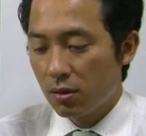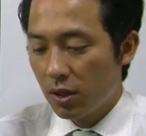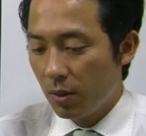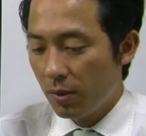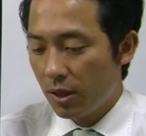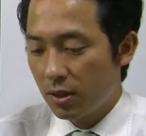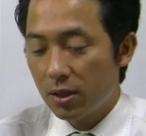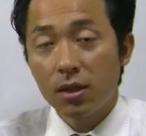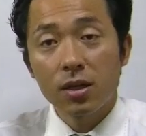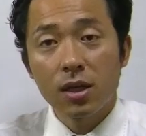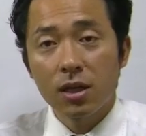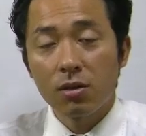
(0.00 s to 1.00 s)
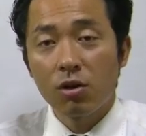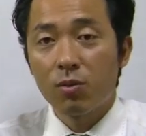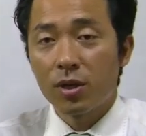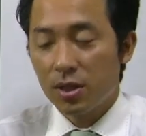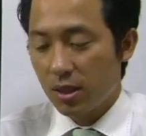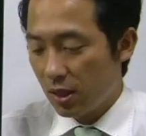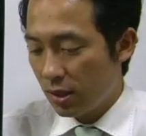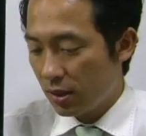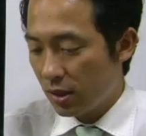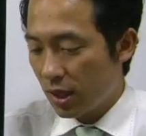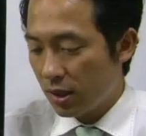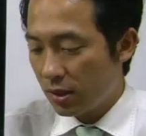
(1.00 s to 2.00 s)
lives in
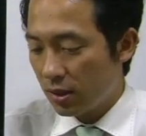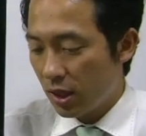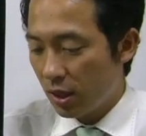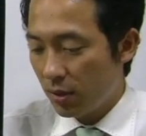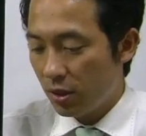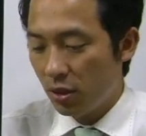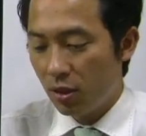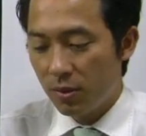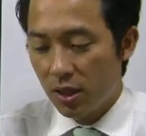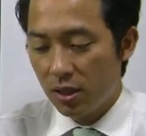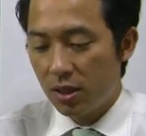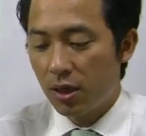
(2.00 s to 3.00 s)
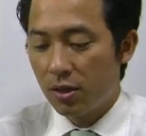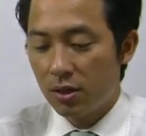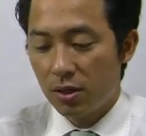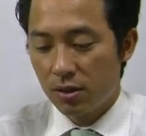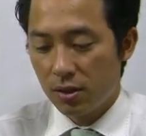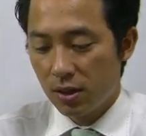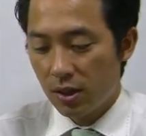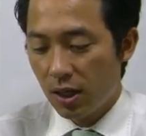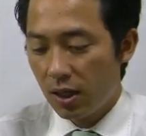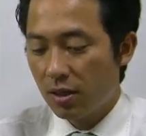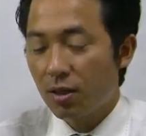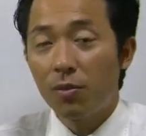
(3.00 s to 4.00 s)
overseas at the timing of the inheritance,
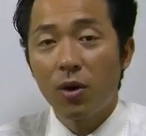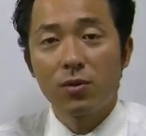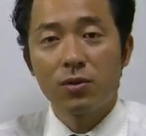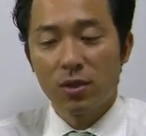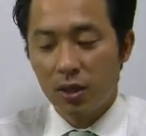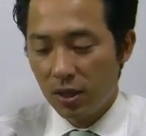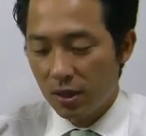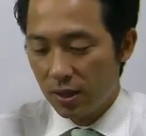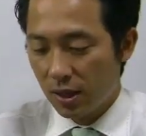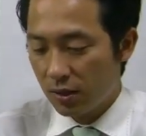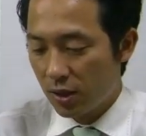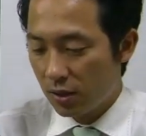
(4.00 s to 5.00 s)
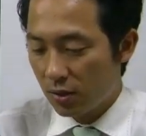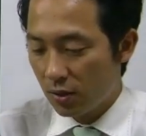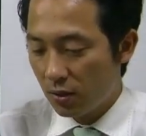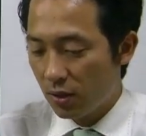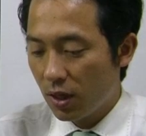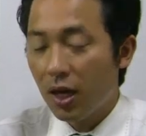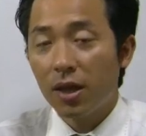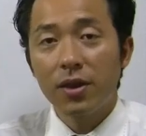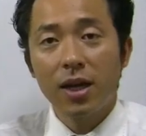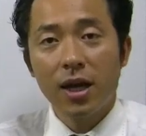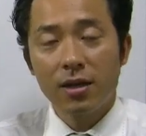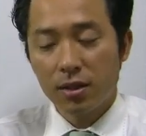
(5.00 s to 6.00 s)
and both successor and
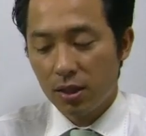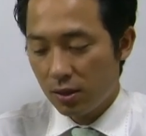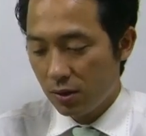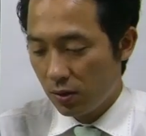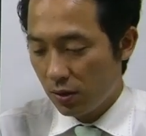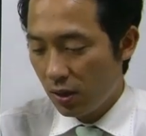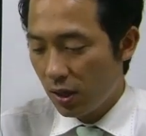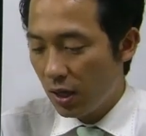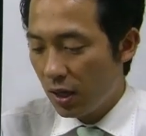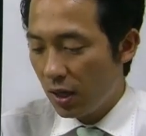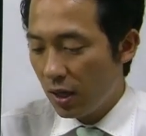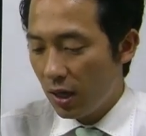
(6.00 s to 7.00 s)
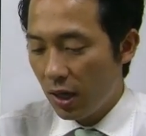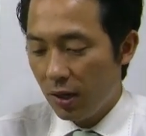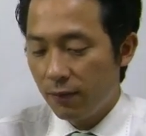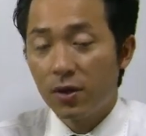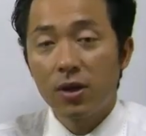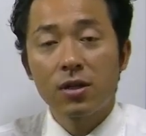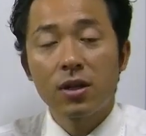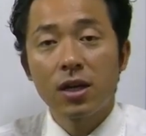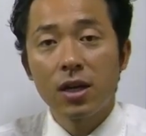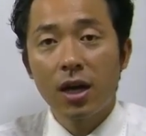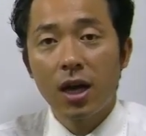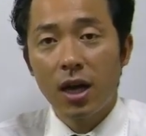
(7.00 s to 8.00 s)
ancestor have not
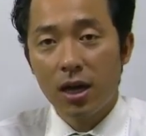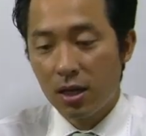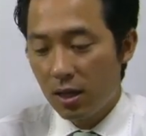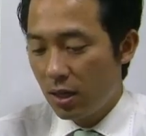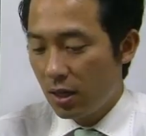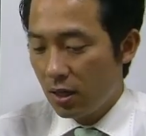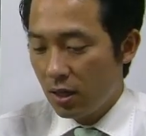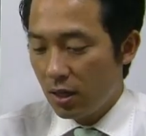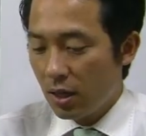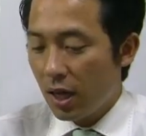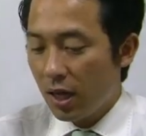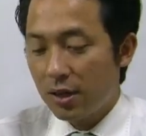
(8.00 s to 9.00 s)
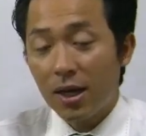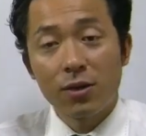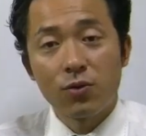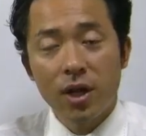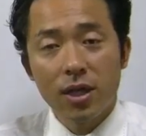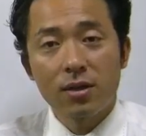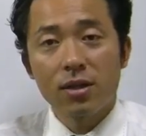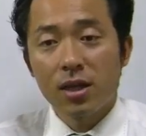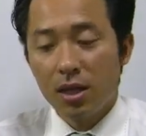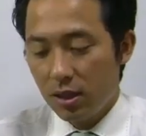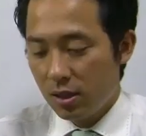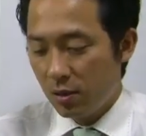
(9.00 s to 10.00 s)
had address
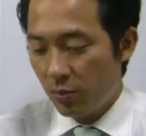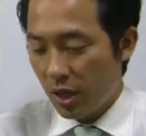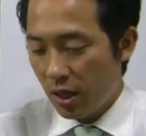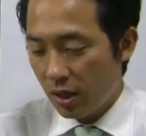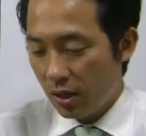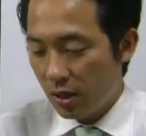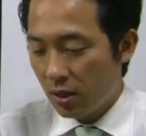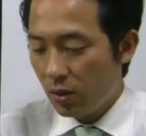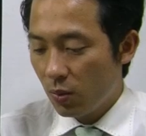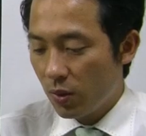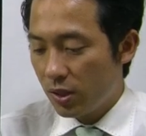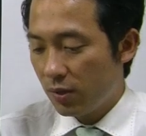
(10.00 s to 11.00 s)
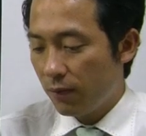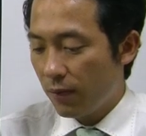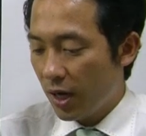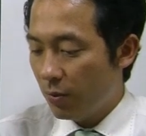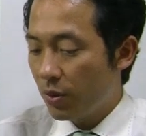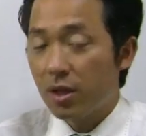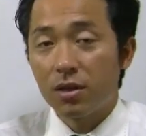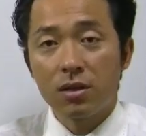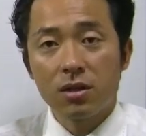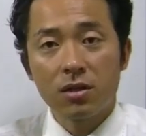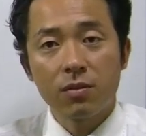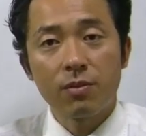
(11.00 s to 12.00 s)
in Japan within 5
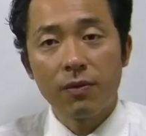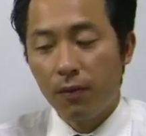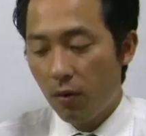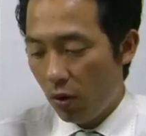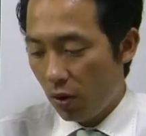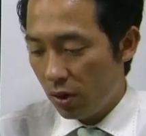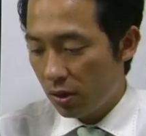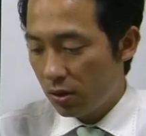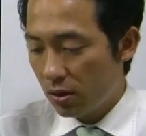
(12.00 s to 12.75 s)
years before